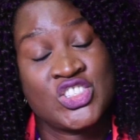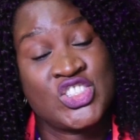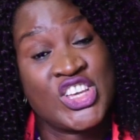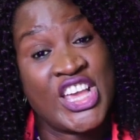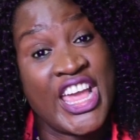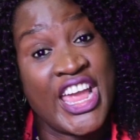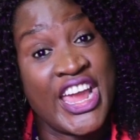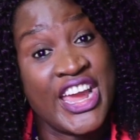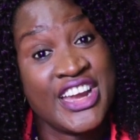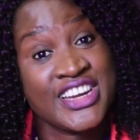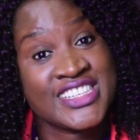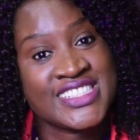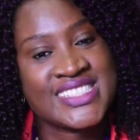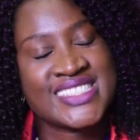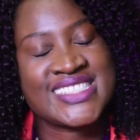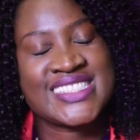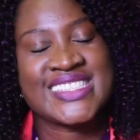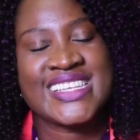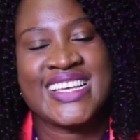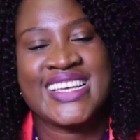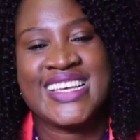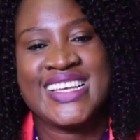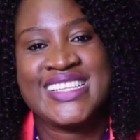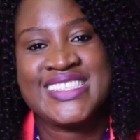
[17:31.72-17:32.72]
Cheers
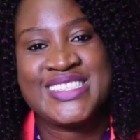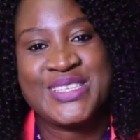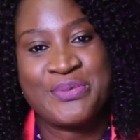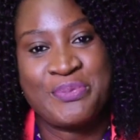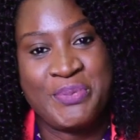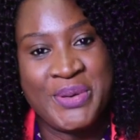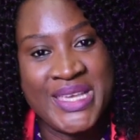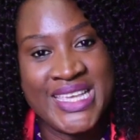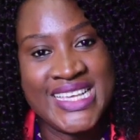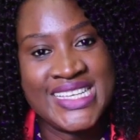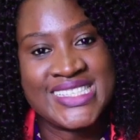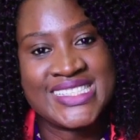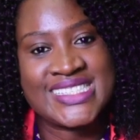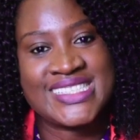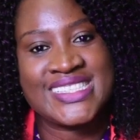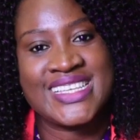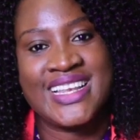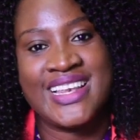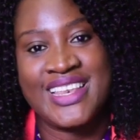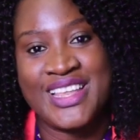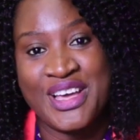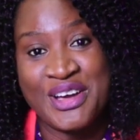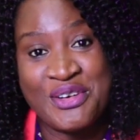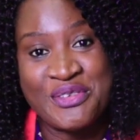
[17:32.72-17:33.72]
to peace,
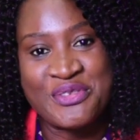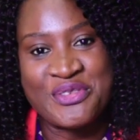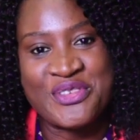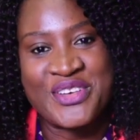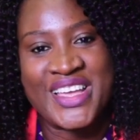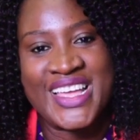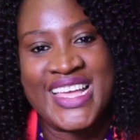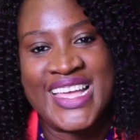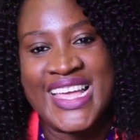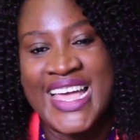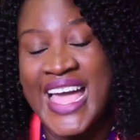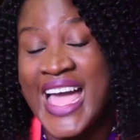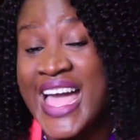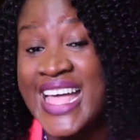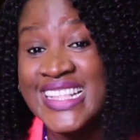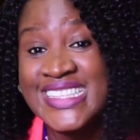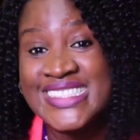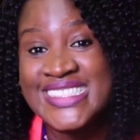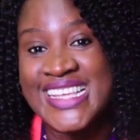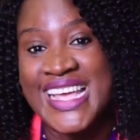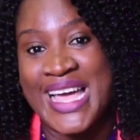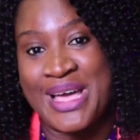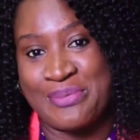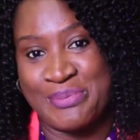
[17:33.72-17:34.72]
love,
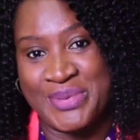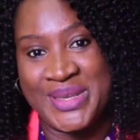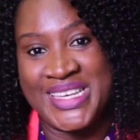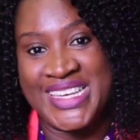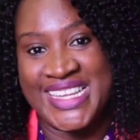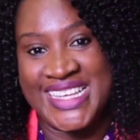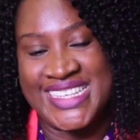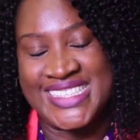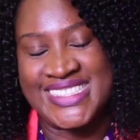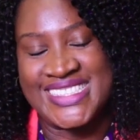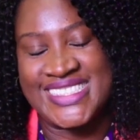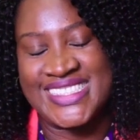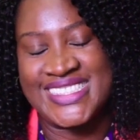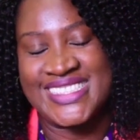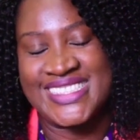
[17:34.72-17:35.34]
and happiness.